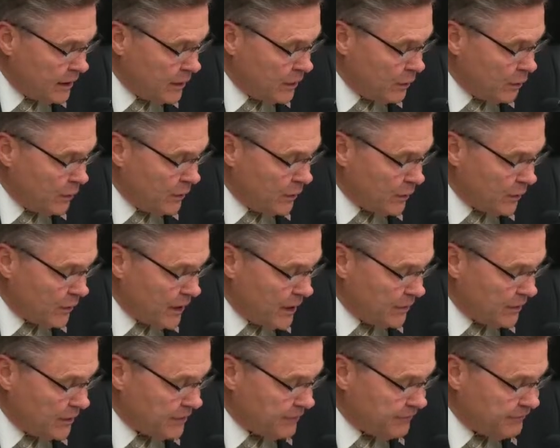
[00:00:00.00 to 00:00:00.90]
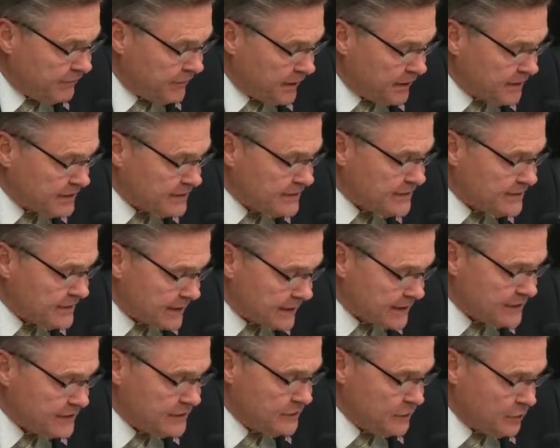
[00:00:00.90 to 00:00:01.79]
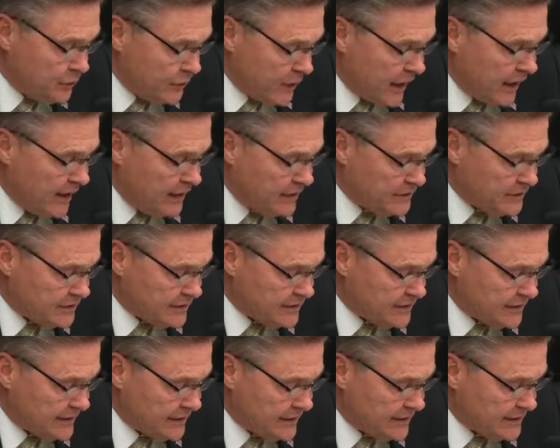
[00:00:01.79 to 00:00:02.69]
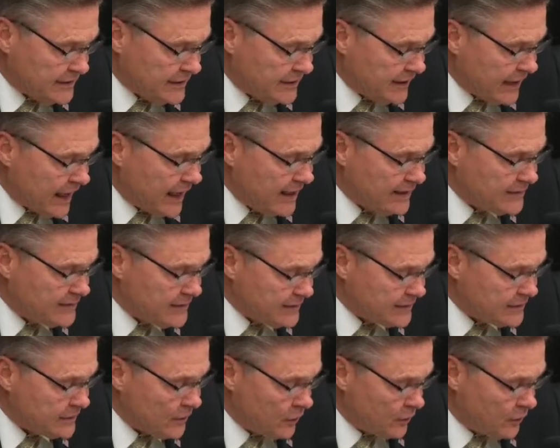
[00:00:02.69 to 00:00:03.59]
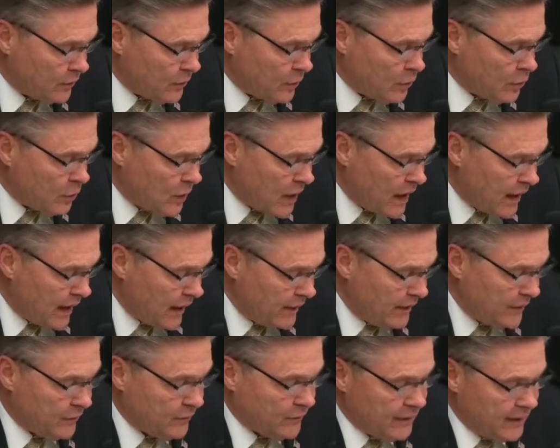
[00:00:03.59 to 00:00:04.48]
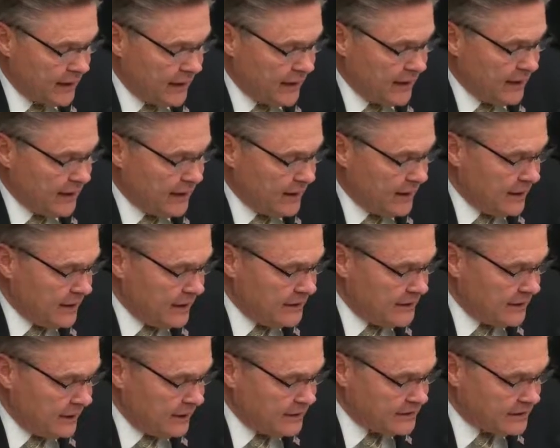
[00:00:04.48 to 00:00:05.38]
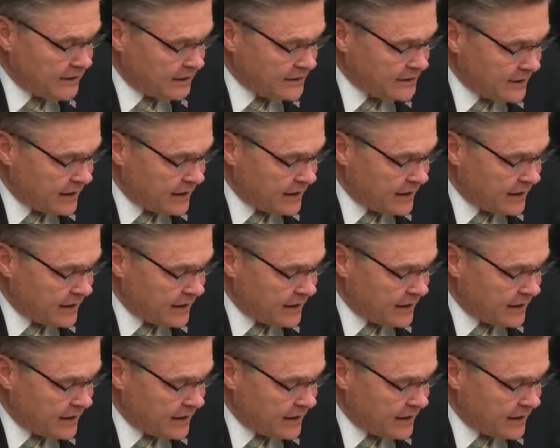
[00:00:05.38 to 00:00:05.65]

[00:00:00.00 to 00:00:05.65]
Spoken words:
we were able to fund 6 new agencies. I just don't know why, you know, DHS